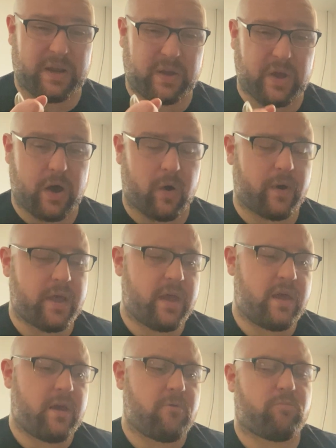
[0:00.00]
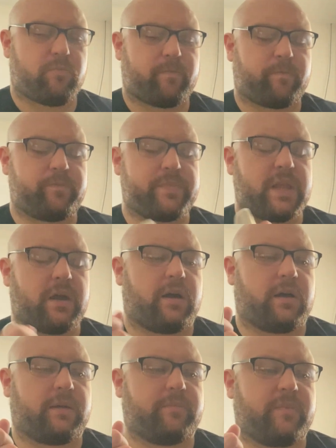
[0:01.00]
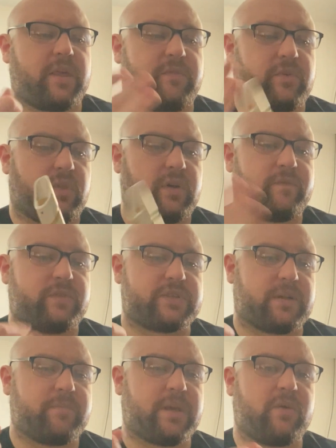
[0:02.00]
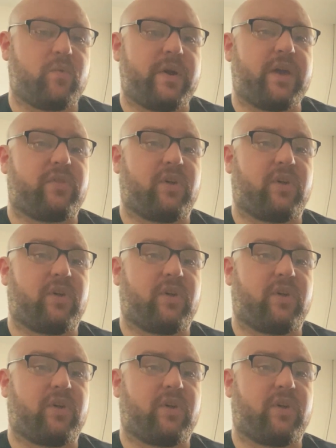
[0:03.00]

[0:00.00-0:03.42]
to go. If you're looking for something with